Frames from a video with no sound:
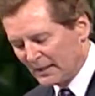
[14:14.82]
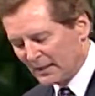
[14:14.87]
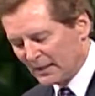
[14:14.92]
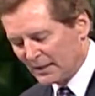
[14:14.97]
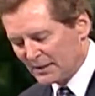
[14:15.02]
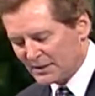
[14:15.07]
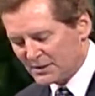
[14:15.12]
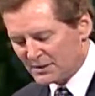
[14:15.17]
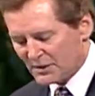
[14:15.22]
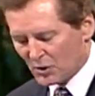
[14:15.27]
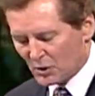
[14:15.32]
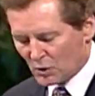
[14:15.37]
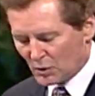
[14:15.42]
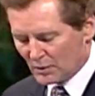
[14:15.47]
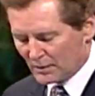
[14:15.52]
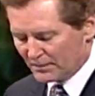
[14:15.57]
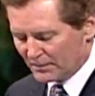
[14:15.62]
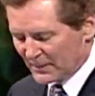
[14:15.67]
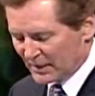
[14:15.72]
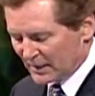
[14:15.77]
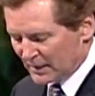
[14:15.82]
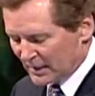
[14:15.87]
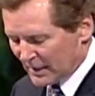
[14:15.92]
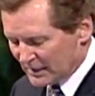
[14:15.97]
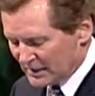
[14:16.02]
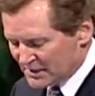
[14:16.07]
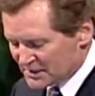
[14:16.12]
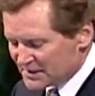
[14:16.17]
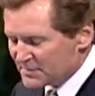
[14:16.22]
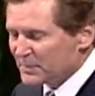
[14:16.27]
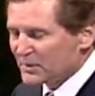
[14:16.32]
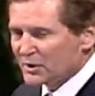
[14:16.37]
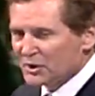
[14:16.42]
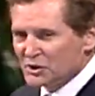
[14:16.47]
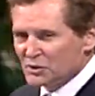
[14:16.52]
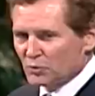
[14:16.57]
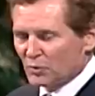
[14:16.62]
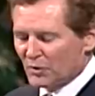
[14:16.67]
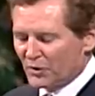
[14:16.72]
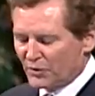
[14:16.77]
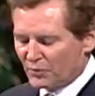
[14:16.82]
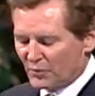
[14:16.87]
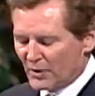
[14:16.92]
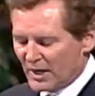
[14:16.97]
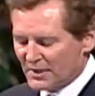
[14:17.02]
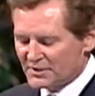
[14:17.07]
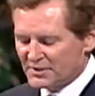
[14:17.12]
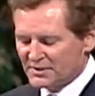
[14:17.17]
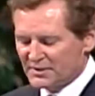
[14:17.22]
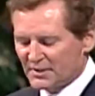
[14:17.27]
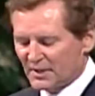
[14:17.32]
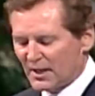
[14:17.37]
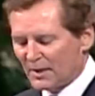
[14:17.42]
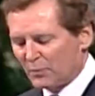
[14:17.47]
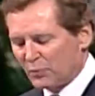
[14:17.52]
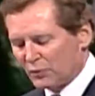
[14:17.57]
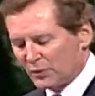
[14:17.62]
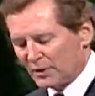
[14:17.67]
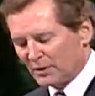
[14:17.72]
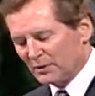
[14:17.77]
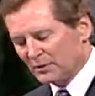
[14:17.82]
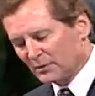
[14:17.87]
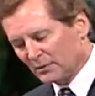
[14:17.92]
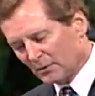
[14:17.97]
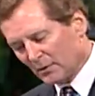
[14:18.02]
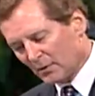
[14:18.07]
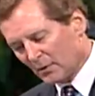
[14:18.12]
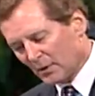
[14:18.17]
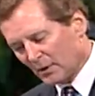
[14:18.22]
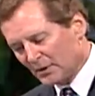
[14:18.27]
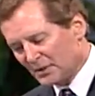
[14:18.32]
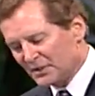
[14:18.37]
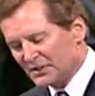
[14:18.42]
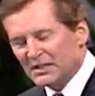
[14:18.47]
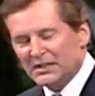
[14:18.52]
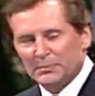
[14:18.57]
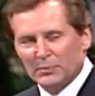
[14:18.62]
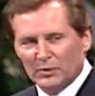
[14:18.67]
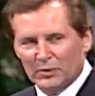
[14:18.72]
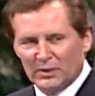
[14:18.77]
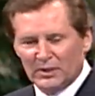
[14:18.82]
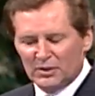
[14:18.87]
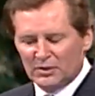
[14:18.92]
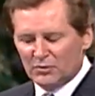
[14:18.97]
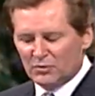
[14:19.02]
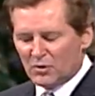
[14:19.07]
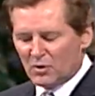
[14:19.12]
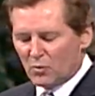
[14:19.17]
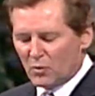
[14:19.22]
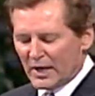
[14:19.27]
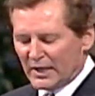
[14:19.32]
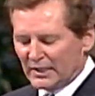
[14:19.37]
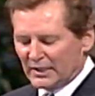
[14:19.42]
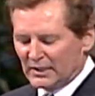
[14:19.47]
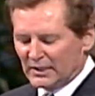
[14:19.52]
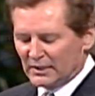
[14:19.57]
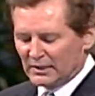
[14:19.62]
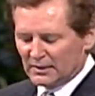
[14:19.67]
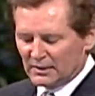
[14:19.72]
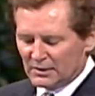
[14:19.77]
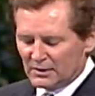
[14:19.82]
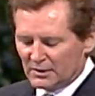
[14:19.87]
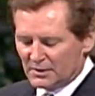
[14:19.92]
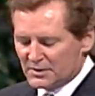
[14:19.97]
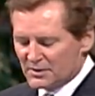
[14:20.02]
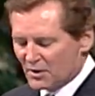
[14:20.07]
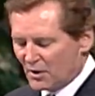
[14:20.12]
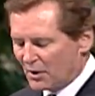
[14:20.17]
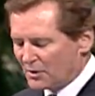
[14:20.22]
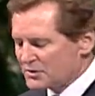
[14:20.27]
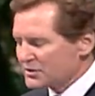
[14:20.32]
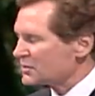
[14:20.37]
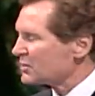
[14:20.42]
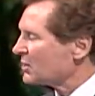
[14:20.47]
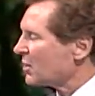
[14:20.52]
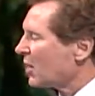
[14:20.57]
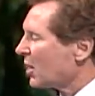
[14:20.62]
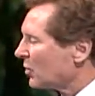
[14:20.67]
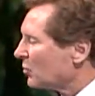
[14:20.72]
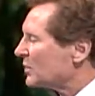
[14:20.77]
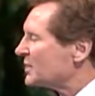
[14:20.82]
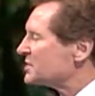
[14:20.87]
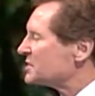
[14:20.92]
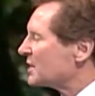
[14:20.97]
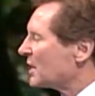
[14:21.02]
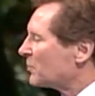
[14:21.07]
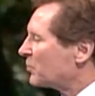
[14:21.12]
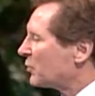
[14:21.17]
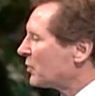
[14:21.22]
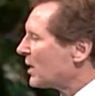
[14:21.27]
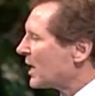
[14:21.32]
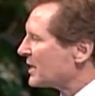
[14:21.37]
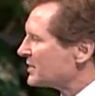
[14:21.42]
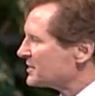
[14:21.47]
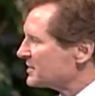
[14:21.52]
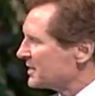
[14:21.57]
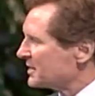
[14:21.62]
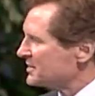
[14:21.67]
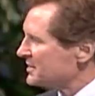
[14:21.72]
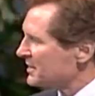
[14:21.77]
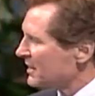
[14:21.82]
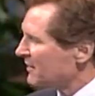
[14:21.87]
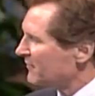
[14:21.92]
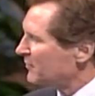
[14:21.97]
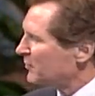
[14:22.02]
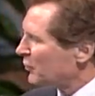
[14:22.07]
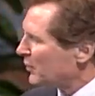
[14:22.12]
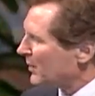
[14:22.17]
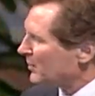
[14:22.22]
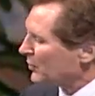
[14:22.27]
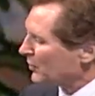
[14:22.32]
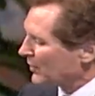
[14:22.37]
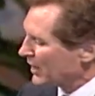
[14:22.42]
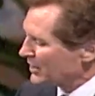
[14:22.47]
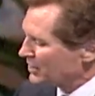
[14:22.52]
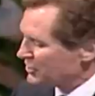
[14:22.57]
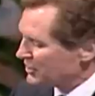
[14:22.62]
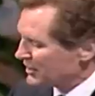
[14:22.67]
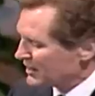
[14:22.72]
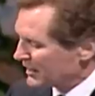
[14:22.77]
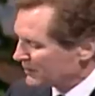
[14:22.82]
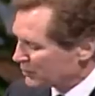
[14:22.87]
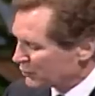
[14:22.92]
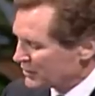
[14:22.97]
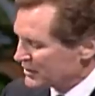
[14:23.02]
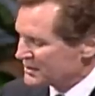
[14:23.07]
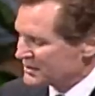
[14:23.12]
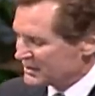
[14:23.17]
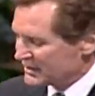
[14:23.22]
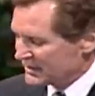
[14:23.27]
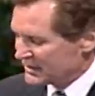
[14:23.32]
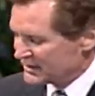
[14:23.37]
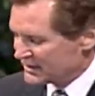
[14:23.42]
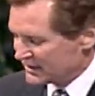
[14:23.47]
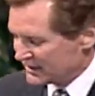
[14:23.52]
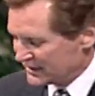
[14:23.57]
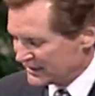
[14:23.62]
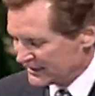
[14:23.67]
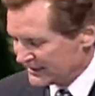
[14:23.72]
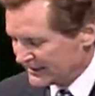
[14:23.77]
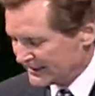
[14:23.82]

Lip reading: And so in any spiritual thrust upward or deeper into awakening, there is also always a process of preparation that precedes it.